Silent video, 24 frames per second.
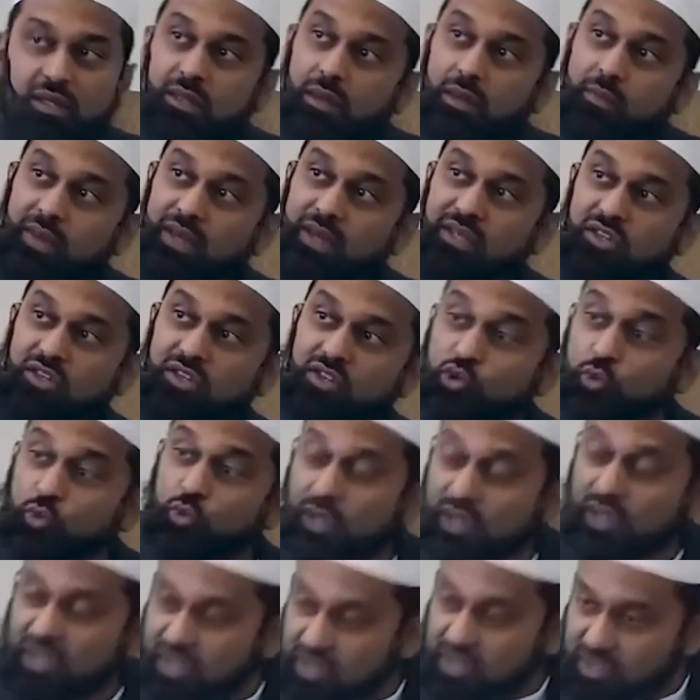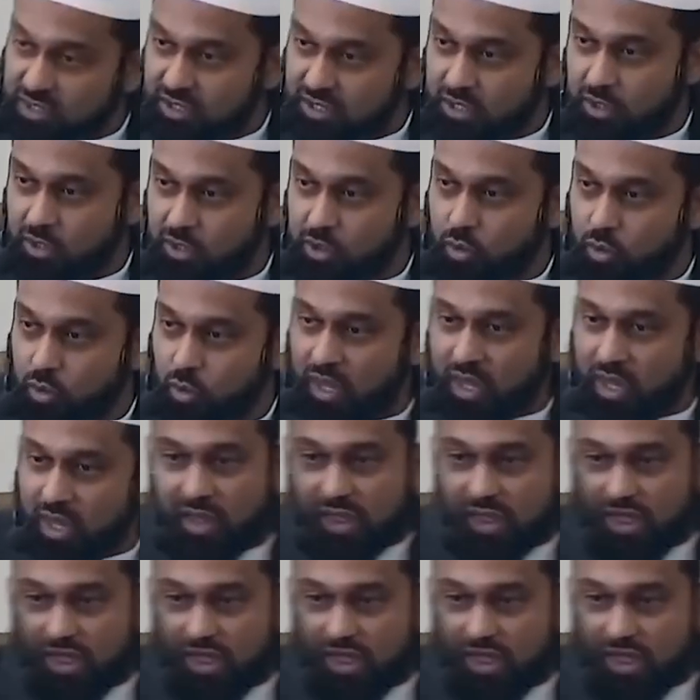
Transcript: the message will continue.